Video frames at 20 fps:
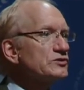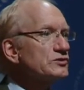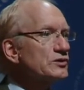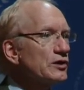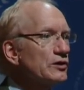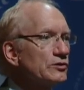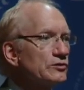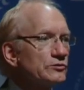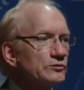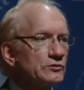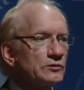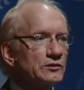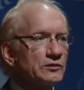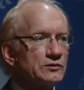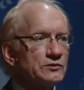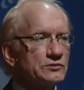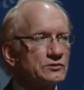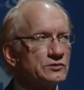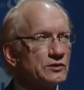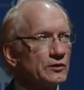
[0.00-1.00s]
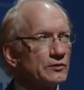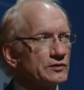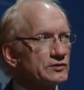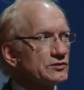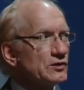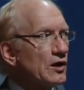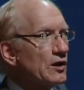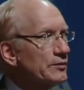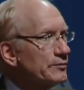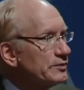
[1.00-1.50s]
So so
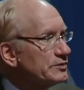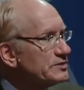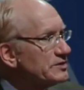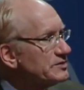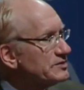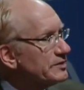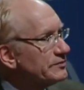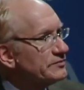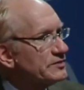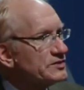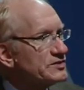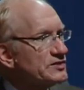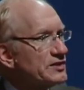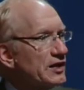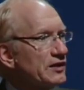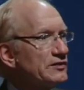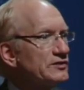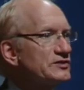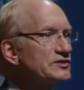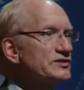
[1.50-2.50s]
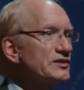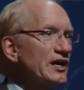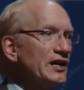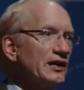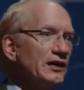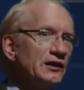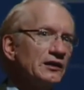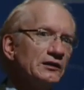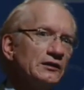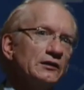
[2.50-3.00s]
it's almost as if the cell is
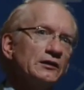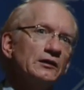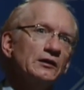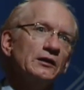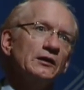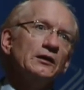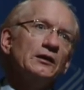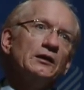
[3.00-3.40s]
saying,